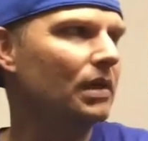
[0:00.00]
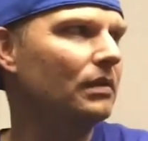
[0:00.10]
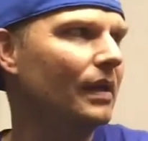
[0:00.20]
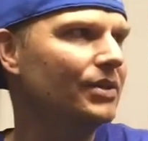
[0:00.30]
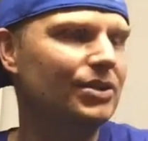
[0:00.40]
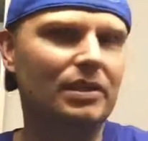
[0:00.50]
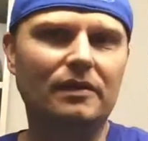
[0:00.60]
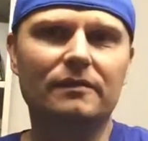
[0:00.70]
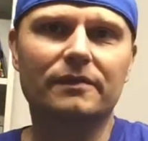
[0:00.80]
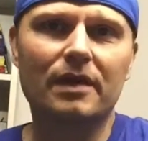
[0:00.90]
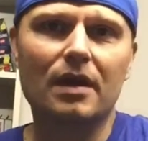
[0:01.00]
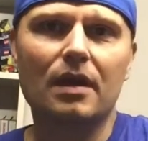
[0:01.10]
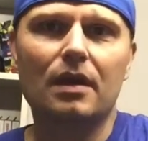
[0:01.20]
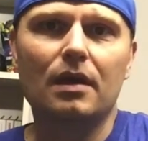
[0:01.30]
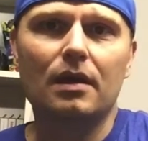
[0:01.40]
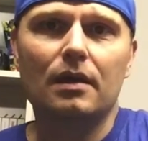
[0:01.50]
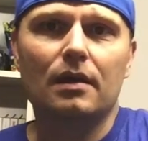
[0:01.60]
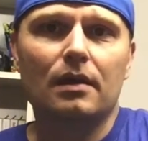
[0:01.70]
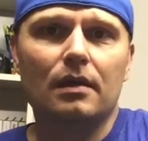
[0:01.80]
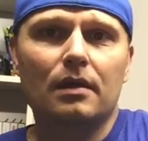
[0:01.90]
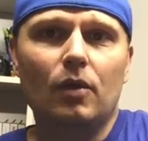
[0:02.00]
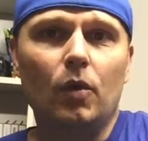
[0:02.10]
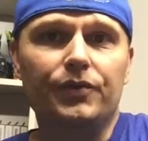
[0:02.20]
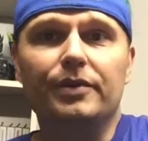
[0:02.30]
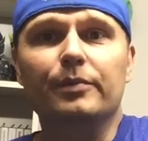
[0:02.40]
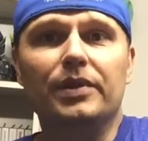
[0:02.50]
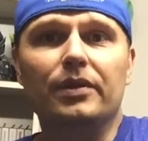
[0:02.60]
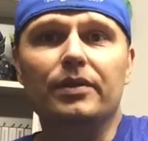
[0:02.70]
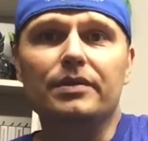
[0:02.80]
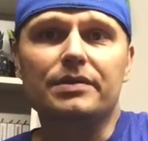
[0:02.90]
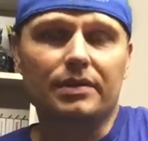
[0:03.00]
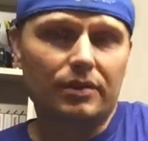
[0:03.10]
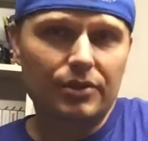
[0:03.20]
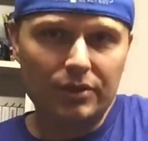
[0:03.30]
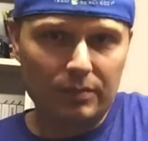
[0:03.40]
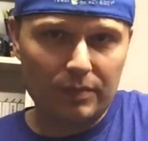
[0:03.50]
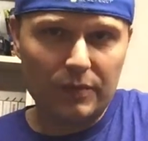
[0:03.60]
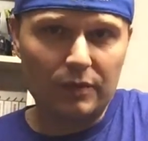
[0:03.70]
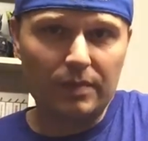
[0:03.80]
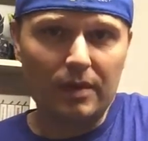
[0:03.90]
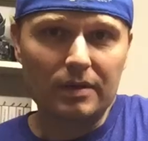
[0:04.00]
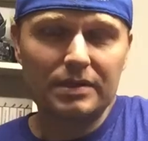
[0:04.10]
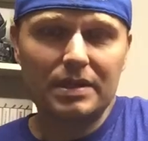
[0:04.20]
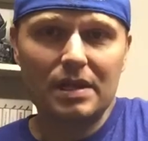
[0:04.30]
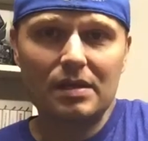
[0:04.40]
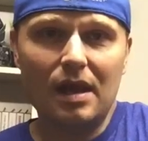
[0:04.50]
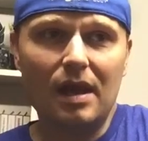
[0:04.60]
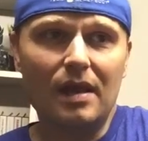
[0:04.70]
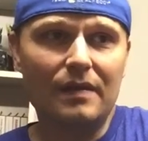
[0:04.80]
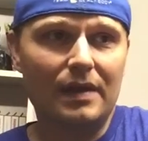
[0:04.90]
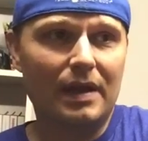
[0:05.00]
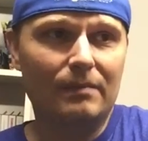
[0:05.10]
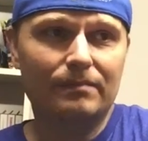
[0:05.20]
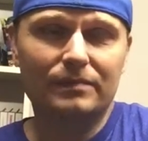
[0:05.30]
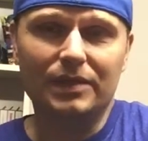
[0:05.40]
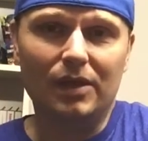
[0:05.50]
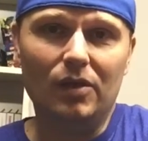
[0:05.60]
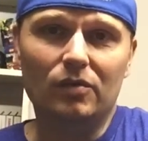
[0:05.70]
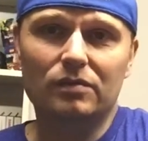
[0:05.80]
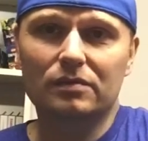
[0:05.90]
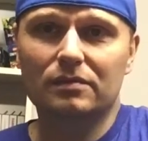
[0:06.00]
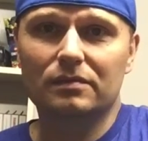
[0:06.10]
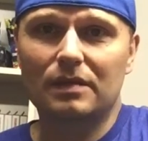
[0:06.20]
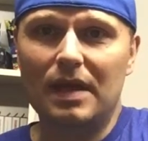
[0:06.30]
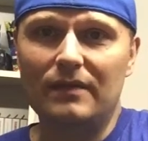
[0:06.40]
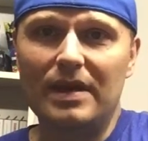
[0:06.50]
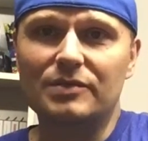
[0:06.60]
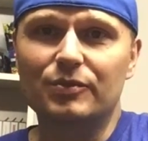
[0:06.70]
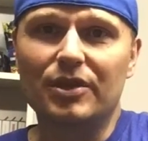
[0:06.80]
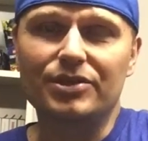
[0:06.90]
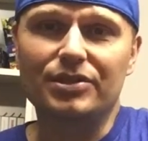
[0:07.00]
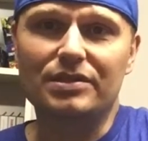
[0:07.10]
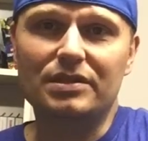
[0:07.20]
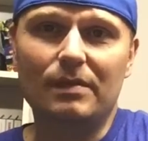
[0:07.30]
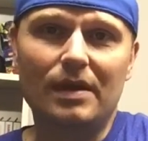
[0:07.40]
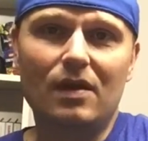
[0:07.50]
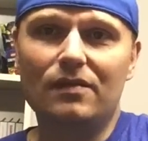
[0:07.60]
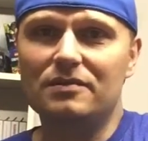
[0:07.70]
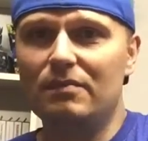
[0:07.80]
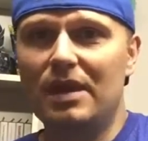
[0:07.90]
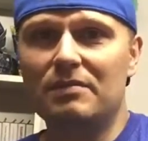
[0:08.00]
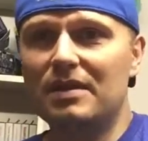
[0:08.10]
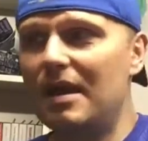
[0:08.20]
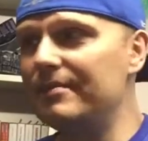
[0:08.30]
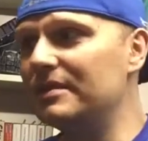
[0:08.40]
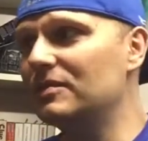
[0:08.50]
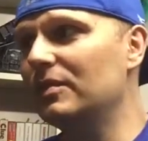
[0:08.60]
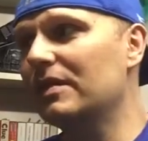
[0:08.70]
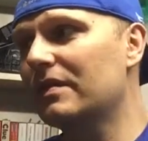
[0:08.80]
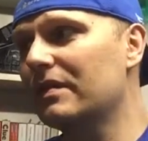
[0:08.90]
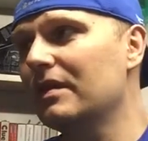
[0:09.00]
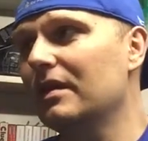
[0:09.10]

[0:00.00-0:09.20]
collection of old computers and computer parts that I, have aspirations to make all these MAME cabinets with.